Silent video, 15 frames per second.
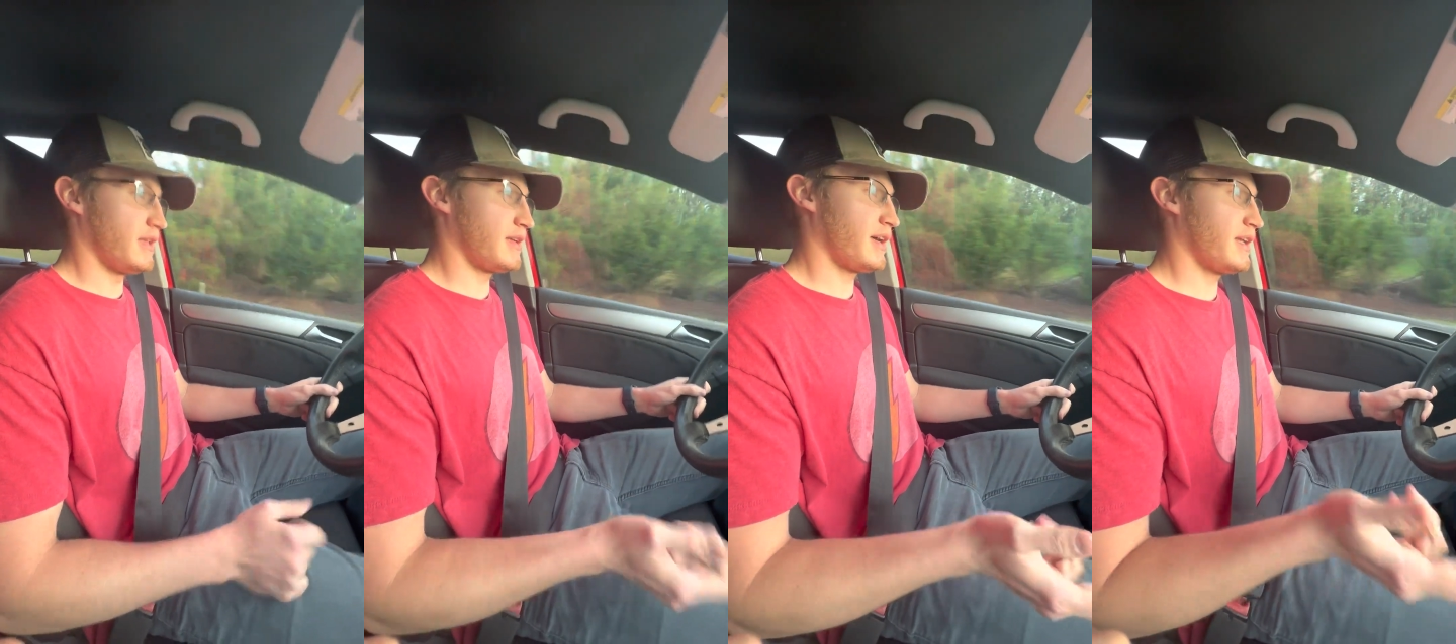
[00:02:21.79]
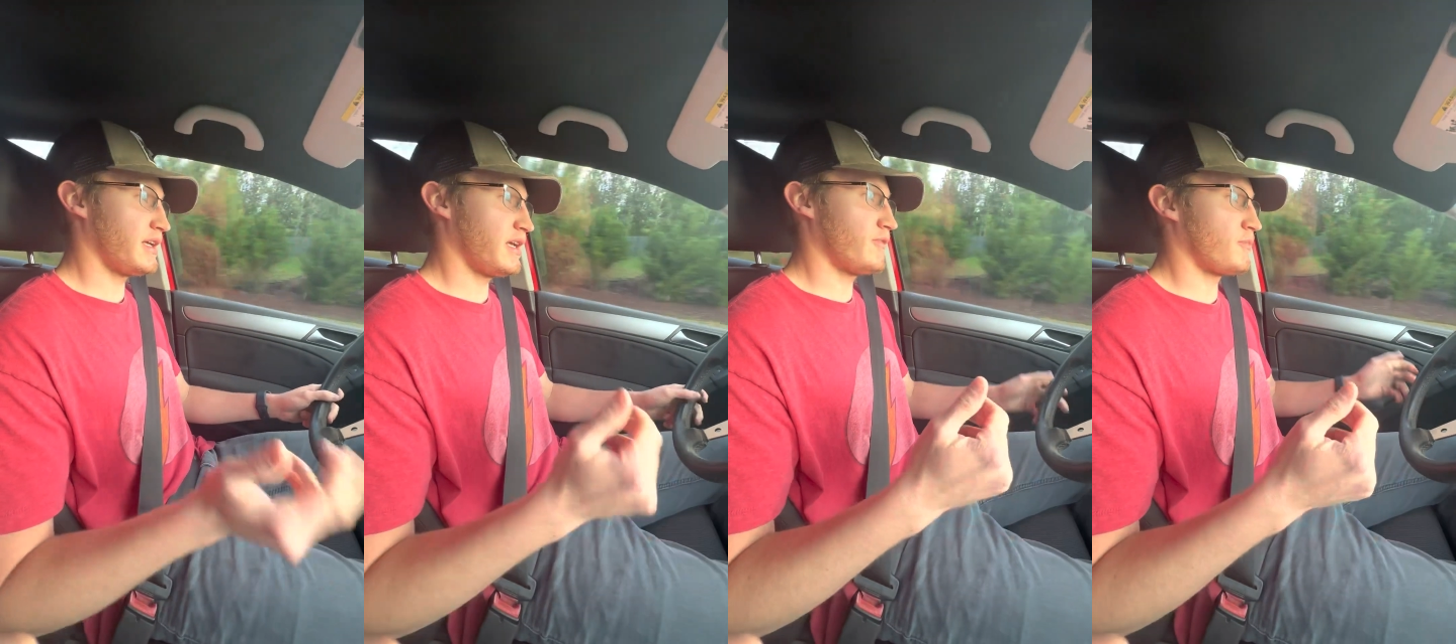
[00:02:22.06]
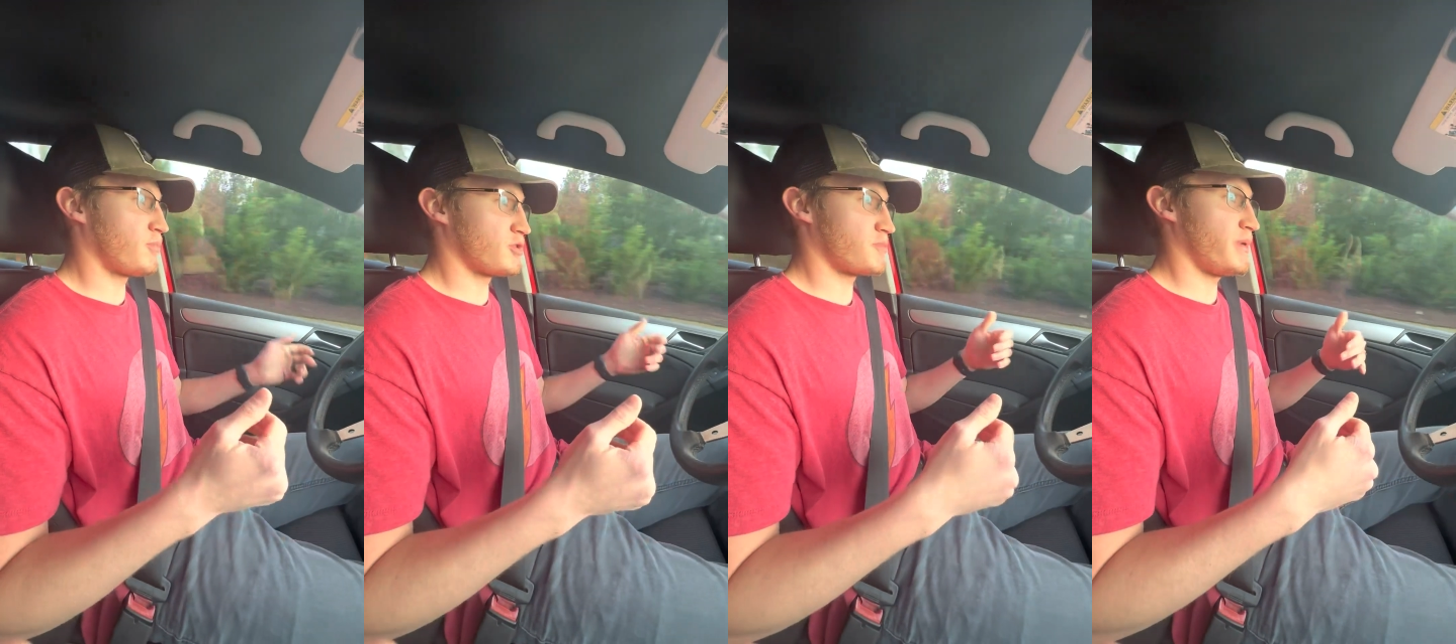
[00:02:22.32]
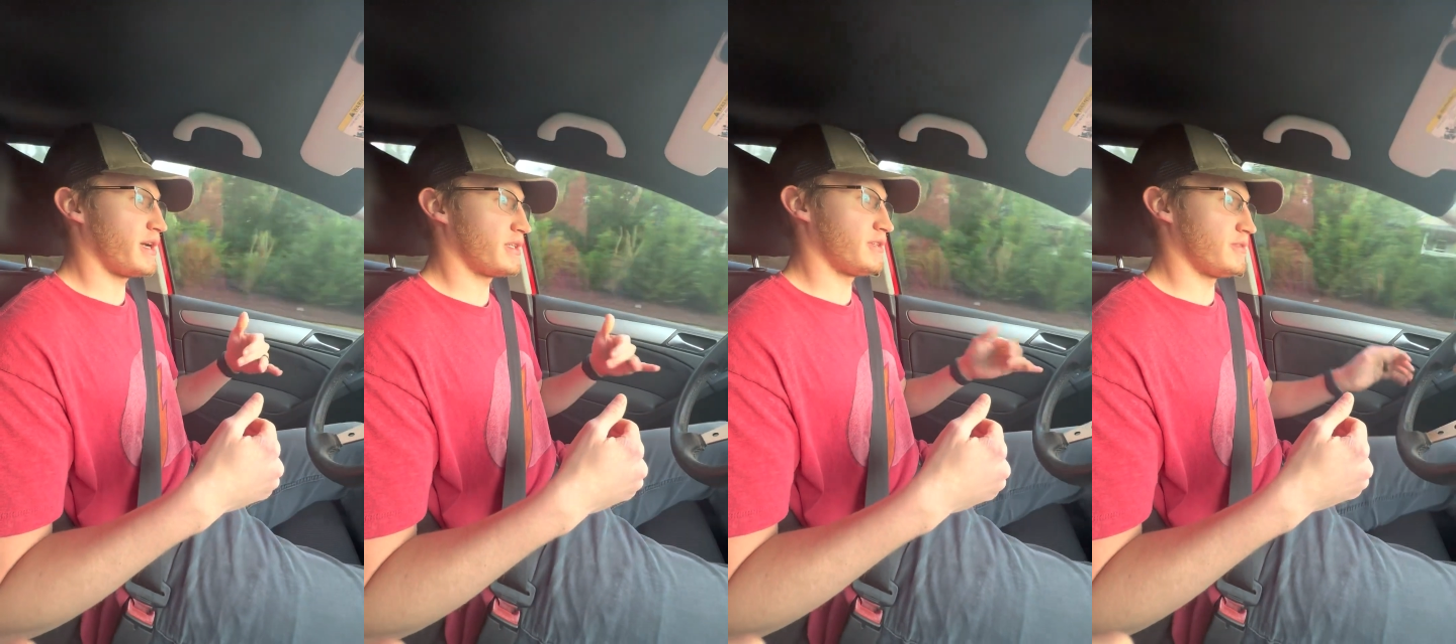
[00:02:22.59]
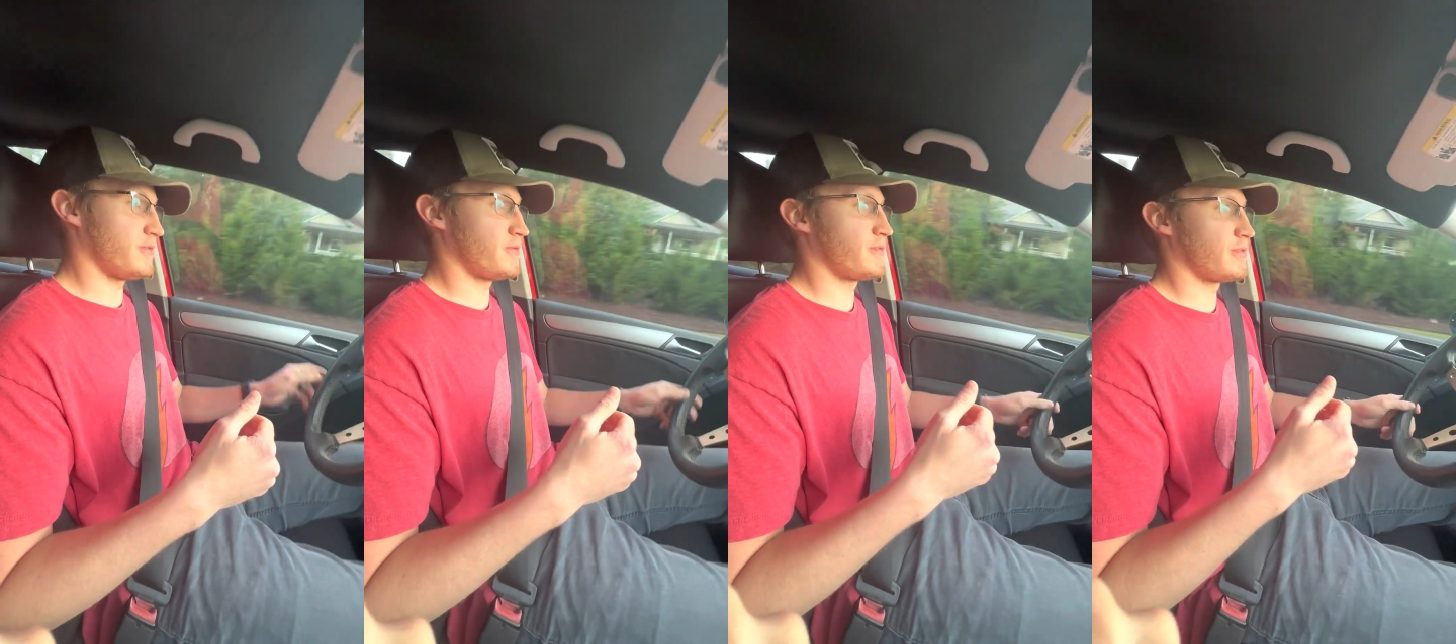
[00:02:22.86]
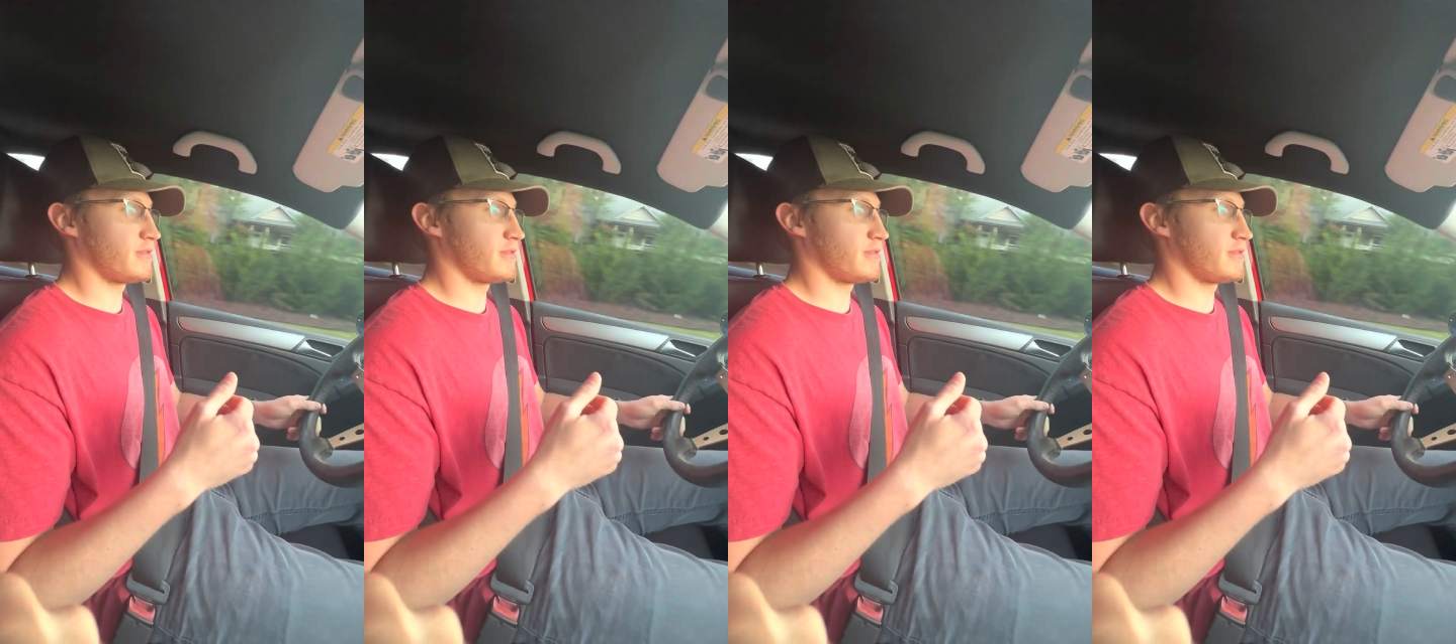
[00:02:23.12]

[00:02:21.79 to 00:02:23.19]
to kind of give a perspective,